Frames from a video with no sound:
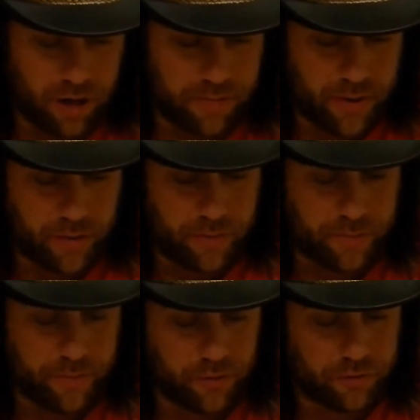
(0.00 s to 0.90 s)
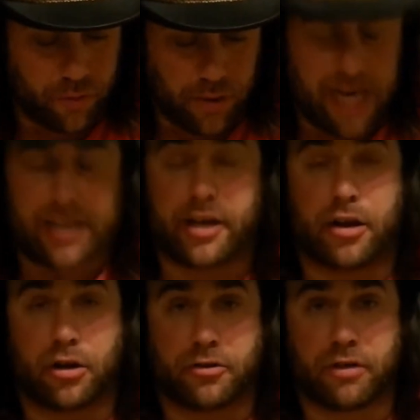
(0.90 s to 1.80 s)
about the first one. I ain't got
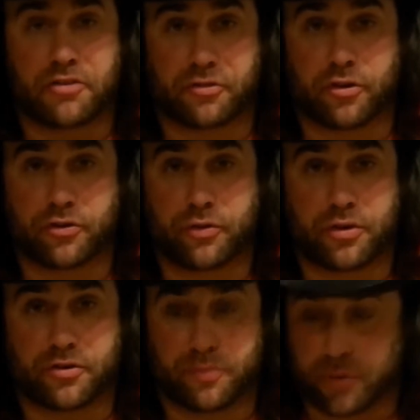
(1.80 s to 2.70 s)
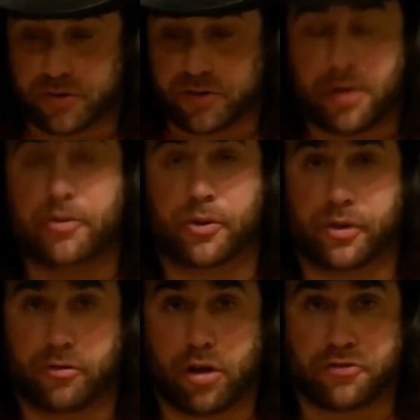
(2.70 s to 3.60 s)
all the wrestlers with the
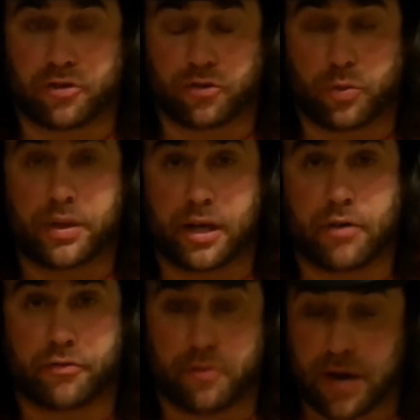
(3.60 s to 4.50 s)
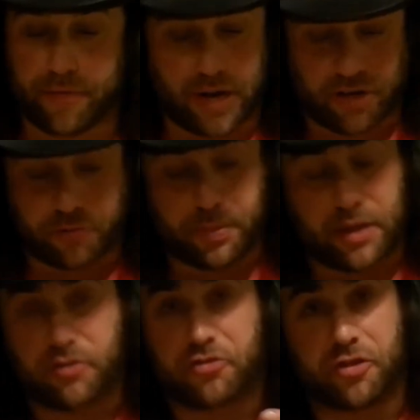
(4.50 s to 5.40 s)
WWE roster because we'll be here forever. I just
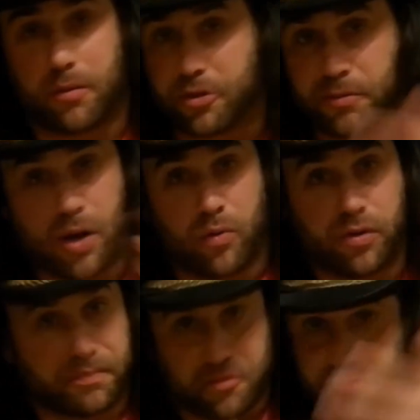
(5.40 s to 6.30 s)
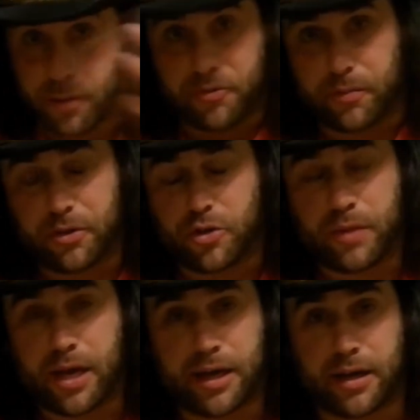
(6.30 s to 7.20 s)
picked some of them out. Some of them you
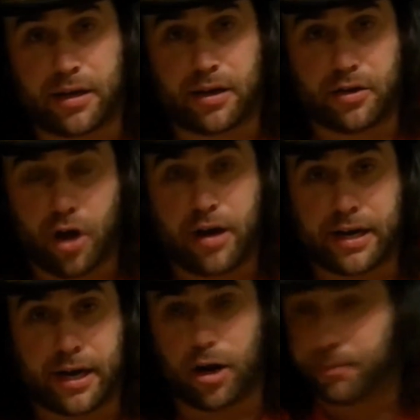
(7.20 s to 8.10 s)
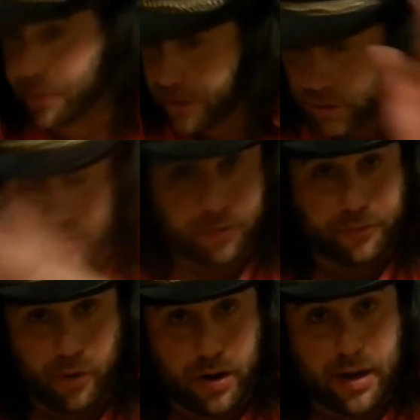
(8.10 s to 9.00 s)
may not hear, but you
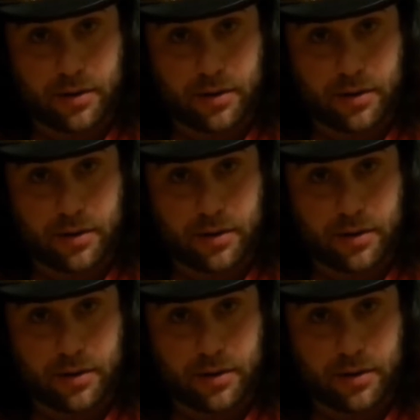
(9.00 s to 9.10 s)
at